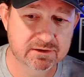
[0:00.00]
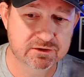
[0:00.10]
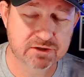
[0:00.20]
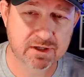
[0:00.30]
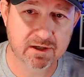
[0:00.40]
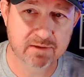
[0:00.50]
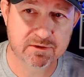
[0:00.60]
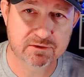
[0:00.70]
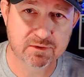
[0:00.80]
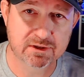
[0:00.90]
share
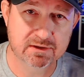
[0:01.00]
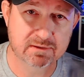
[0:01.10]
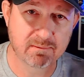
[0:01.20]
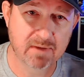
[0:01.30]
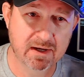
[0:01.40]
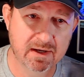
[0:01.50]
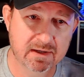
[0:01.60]
between my